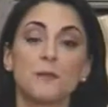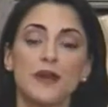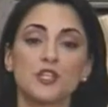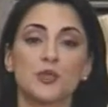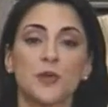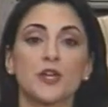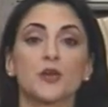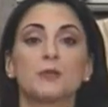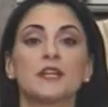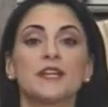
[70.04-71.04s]
for measuring
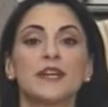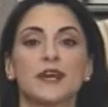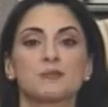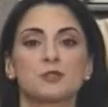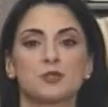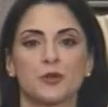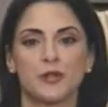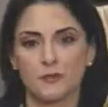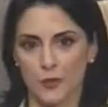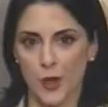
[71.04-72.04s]
your peak
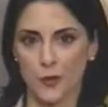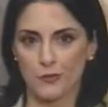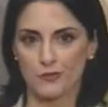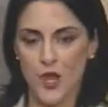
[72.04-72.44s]
expiratory flow.